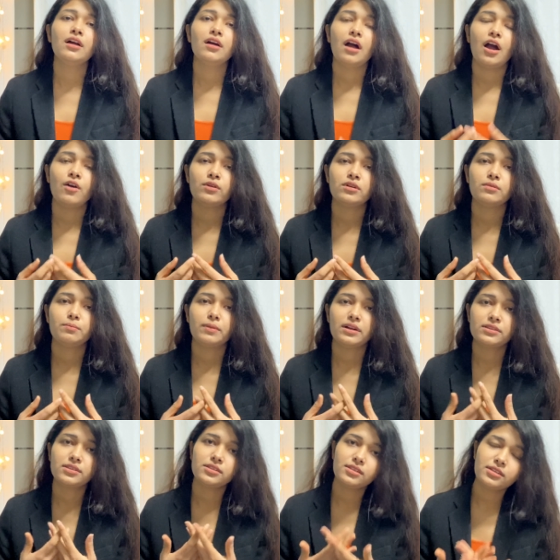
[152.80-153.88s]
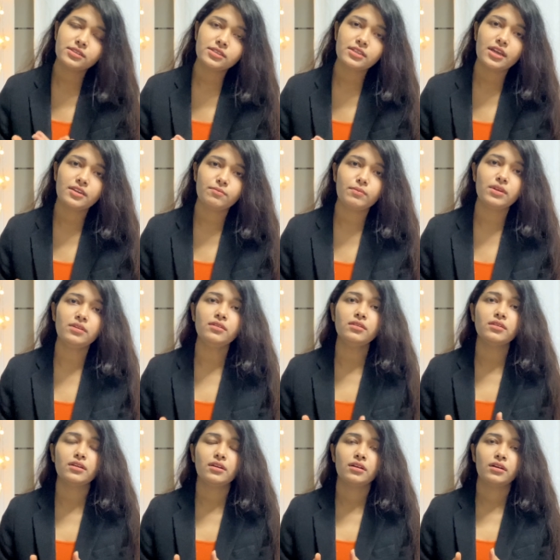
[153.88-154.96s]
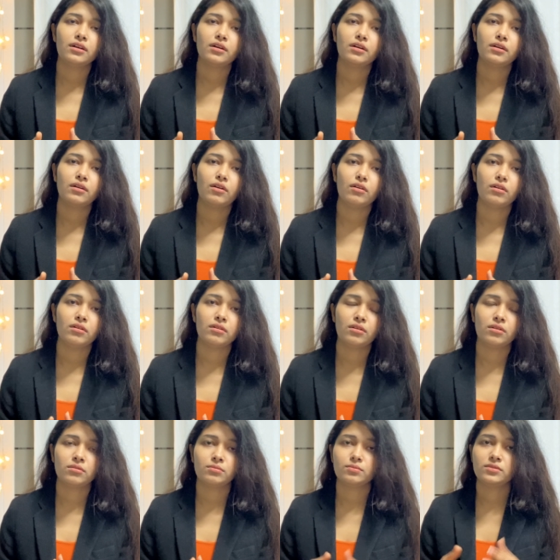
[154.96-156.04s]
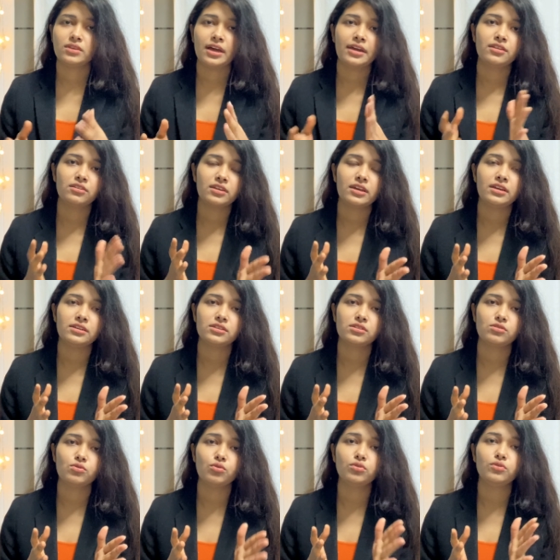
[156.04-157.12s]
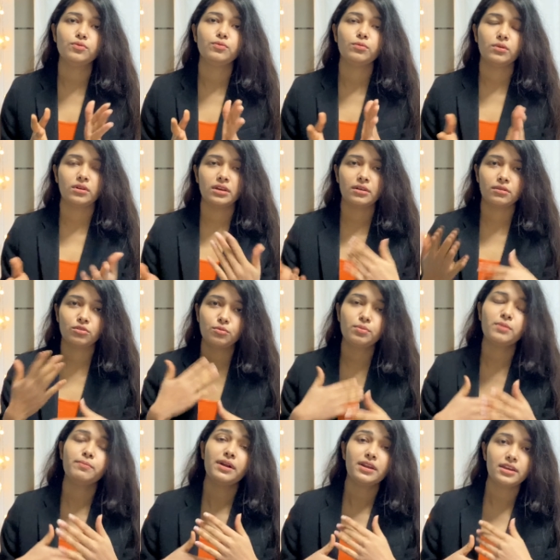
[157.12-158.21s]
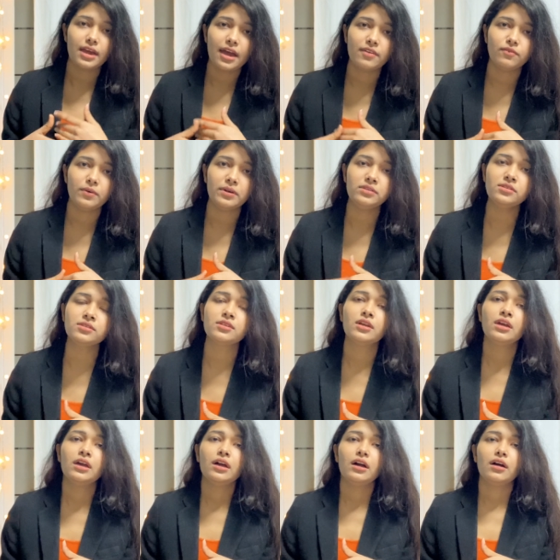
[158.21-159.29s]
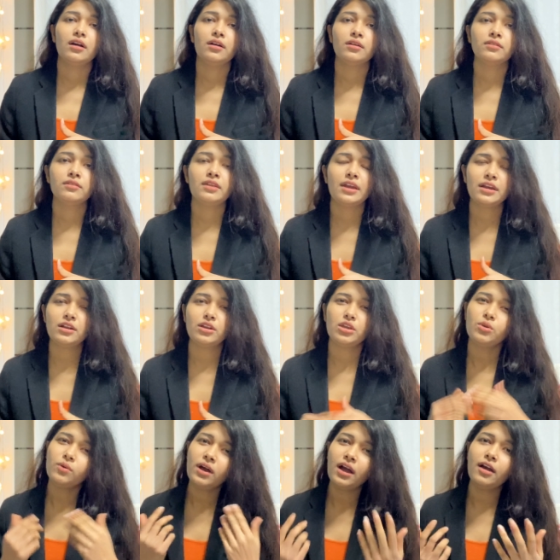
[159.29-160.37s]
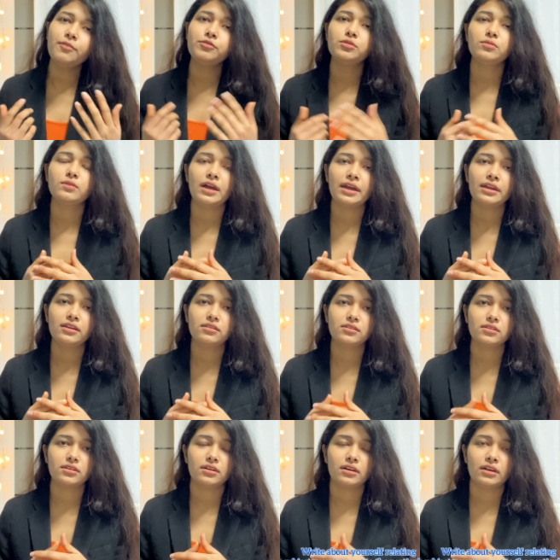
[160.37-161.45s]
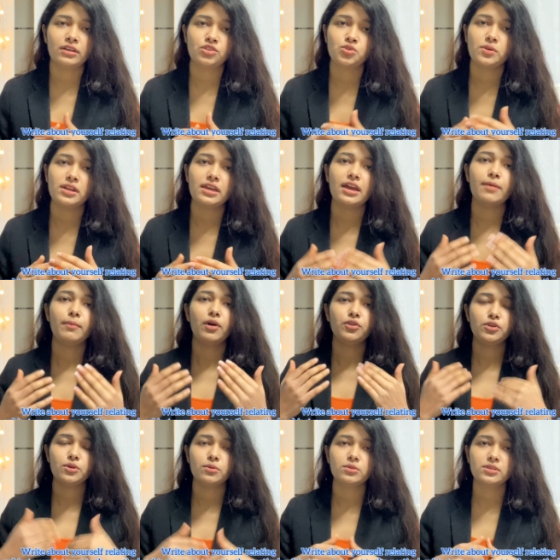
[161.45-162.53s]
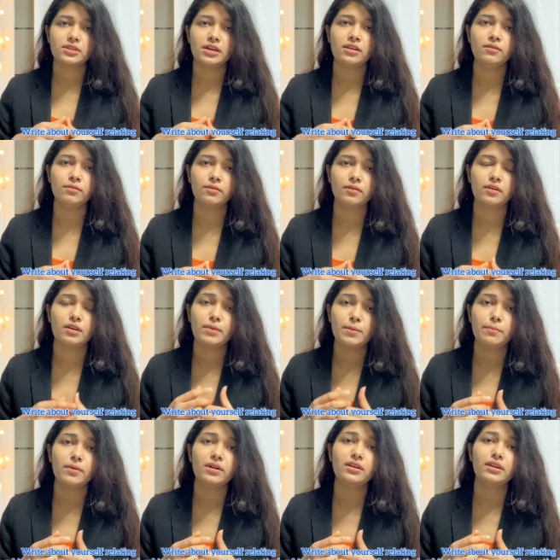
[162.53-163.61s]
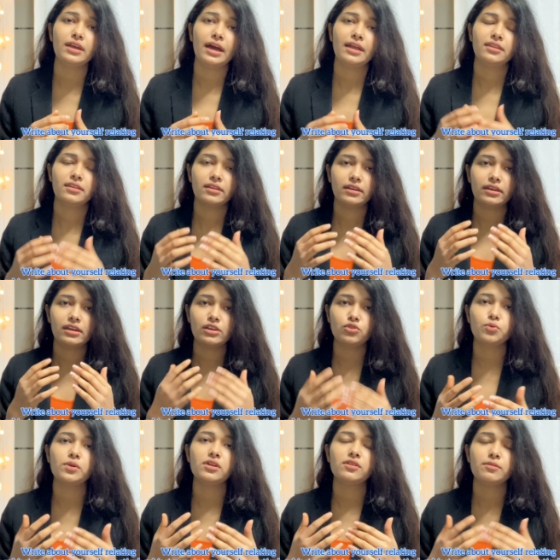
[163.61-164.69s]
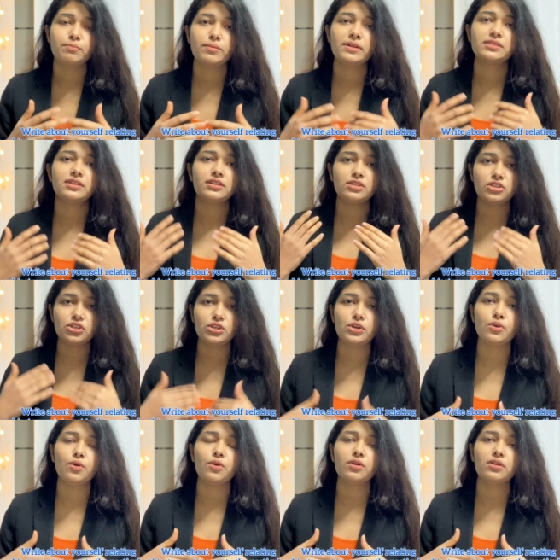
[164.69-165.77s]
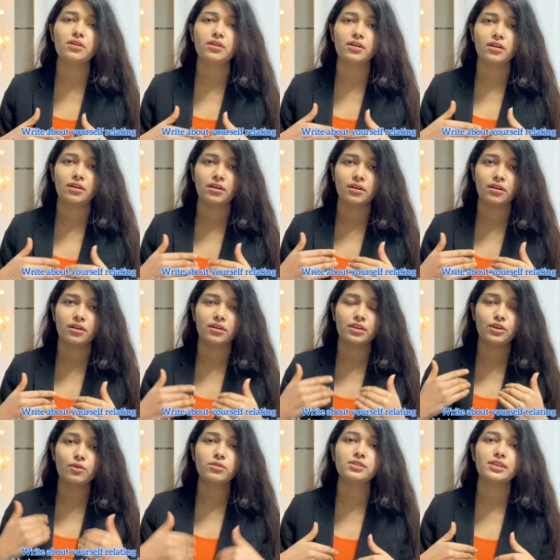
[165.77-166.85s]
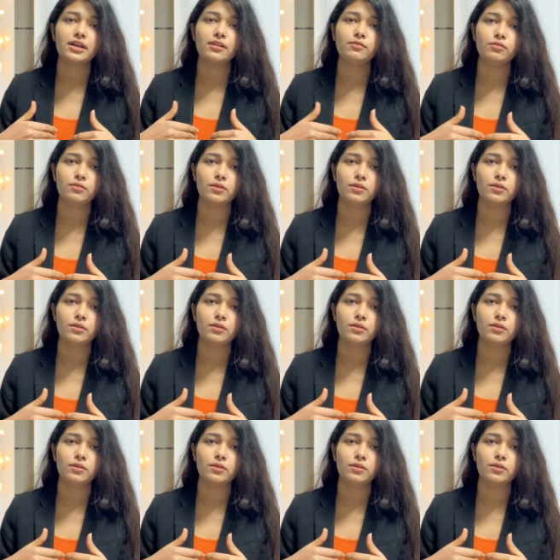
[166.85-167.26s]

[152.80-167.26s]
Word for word: our personal statement uh, uh that is good uh, to prepare in advance uh, there you have to write actually about yourself remember that it will represent your uh, yourself